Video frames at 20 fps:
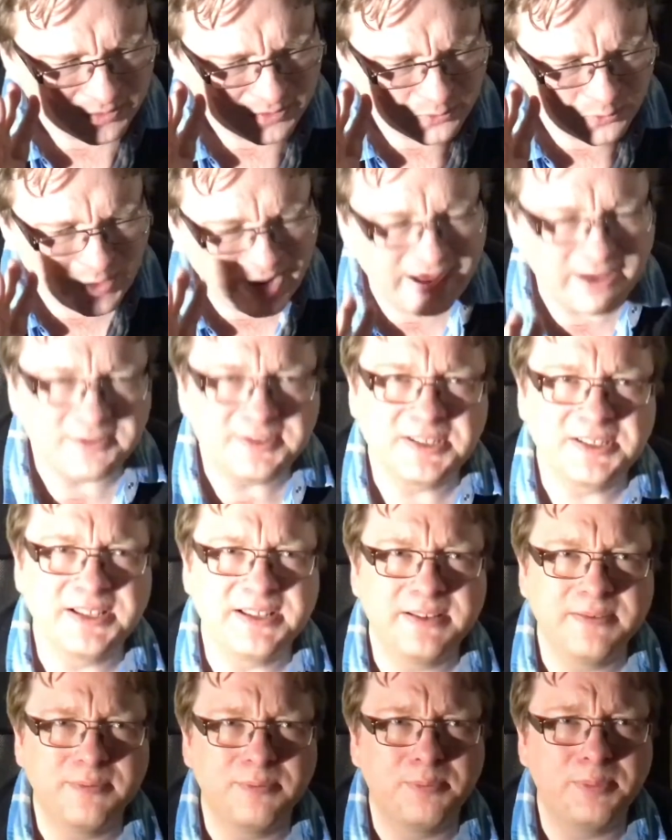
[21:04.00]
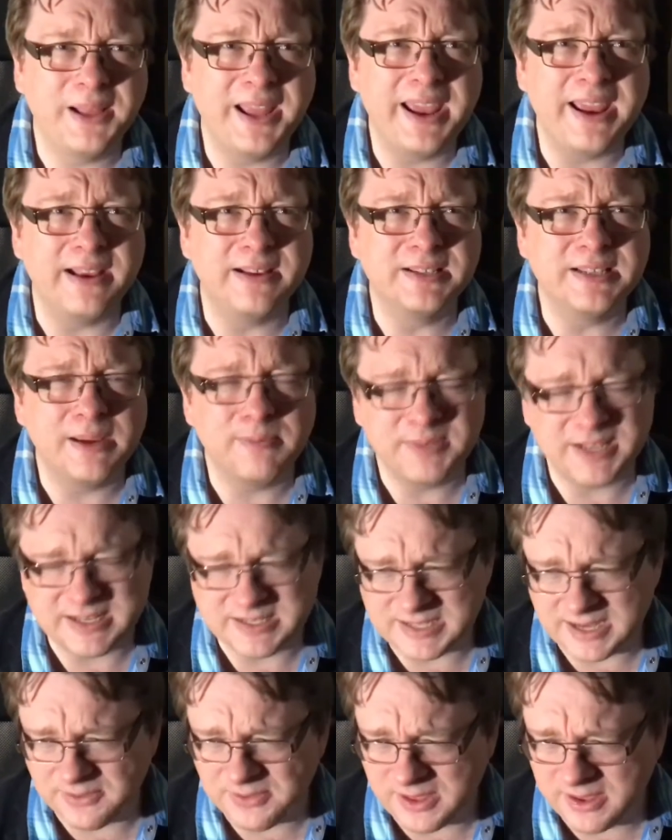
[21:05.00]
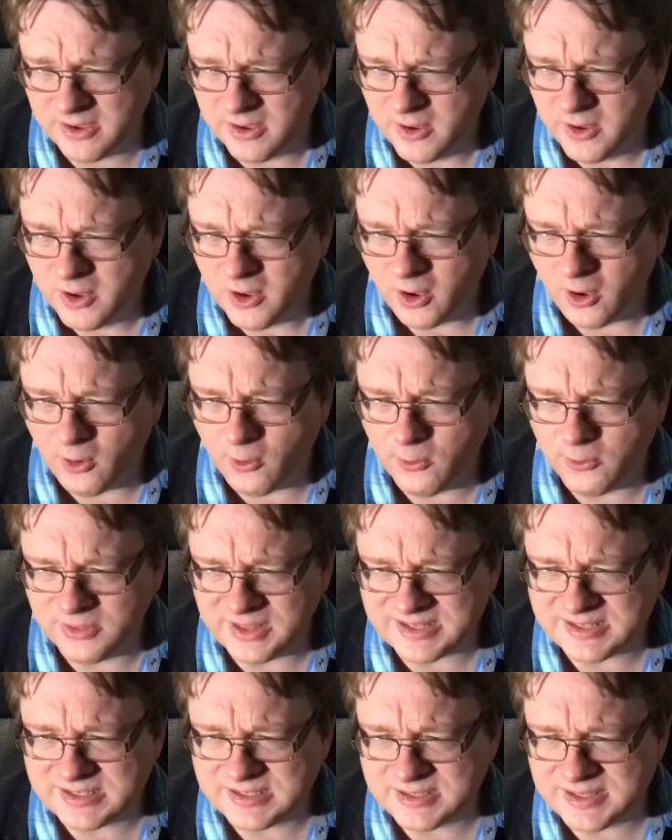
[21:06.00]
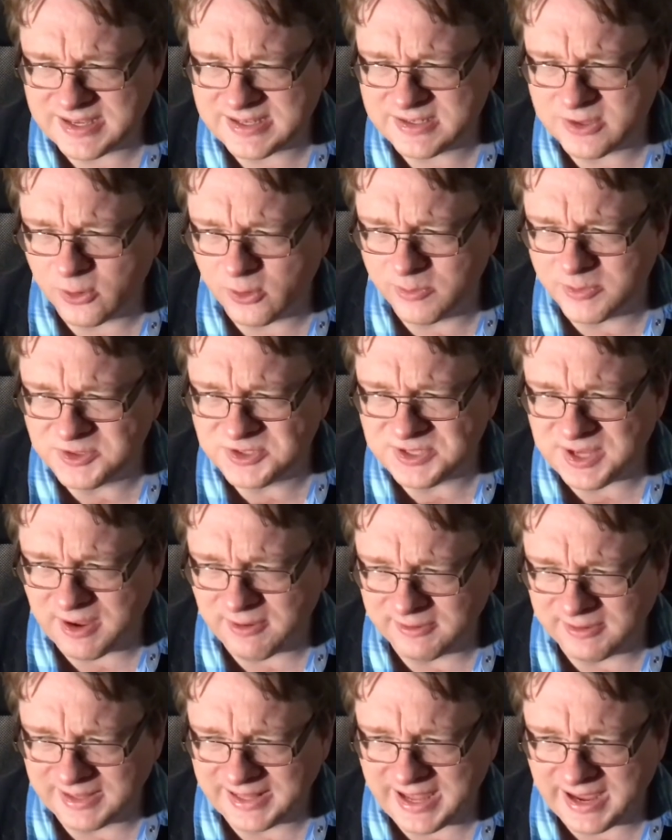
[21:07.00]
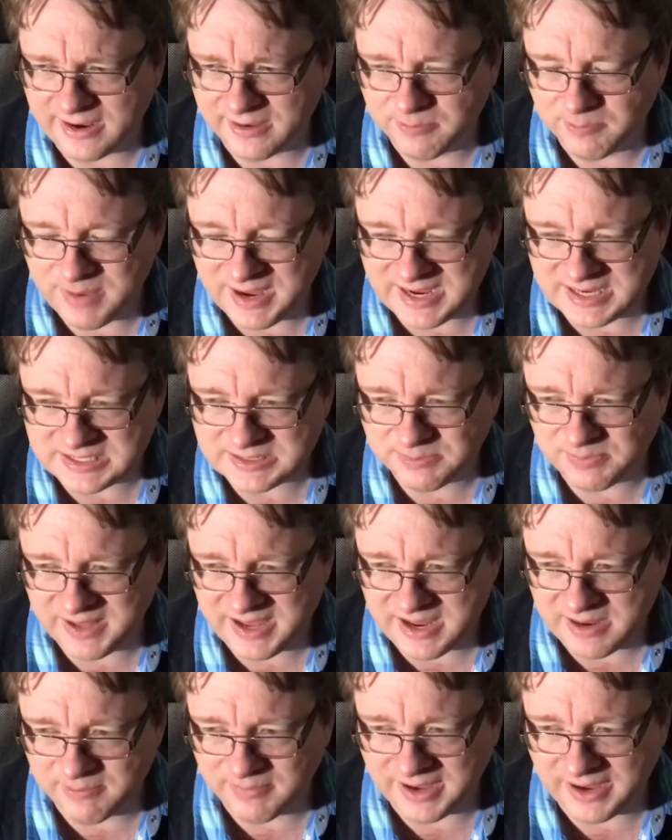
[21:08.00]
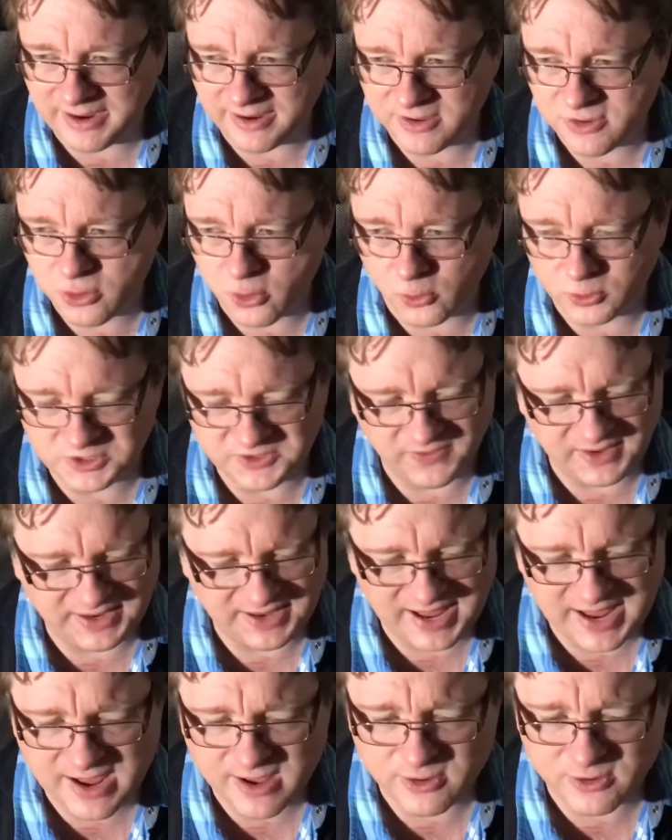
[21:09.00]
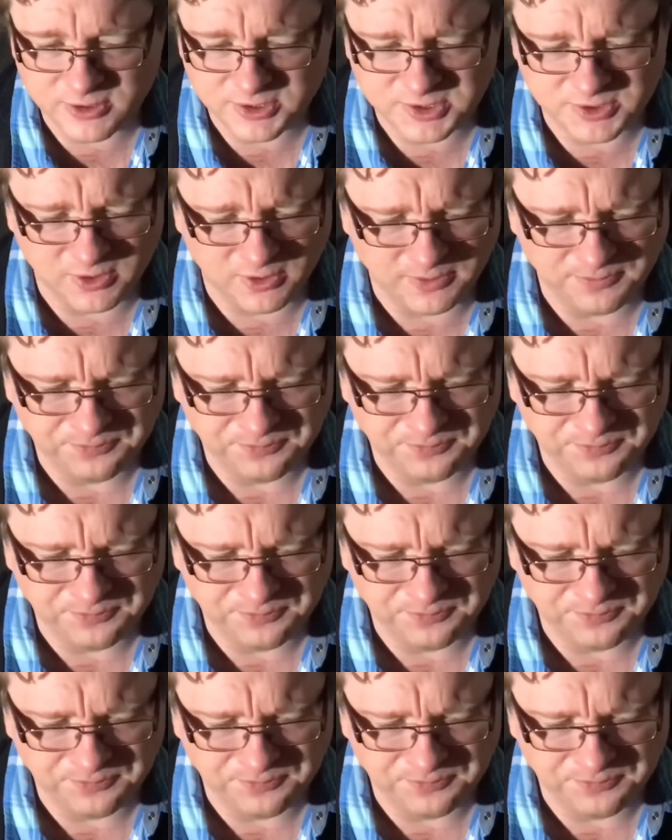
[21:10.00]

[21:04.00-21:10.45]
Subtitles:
way of playing. Sometimes I think, oh, that almost sounded like bass playing by George Wadenius,